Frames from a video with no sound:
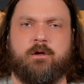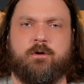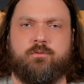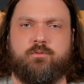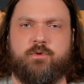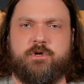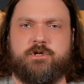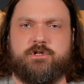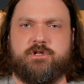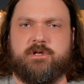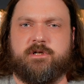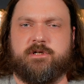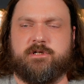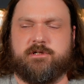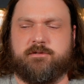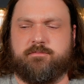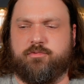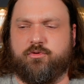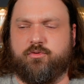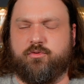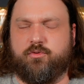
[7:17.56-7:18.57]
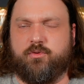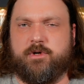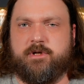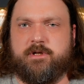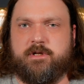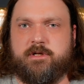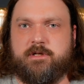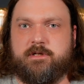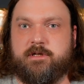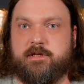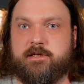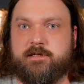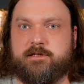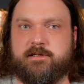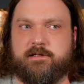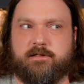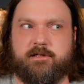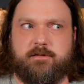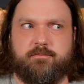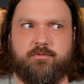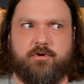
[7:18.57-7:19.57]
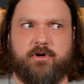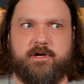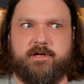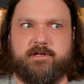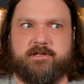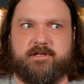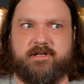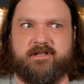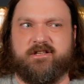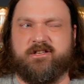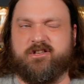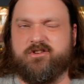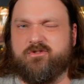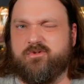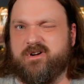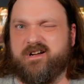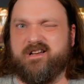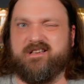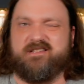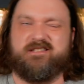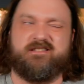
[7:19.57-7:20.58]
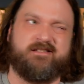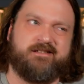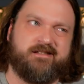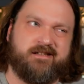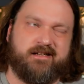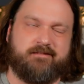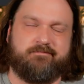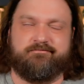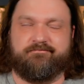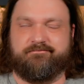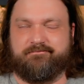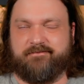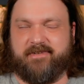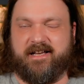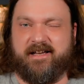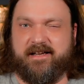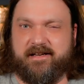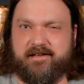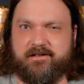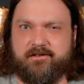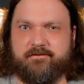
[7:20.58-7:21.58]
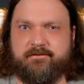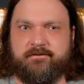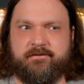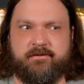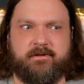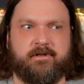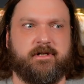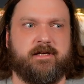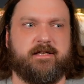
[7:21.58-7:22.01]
which is pretty decently priced in the US, kind of.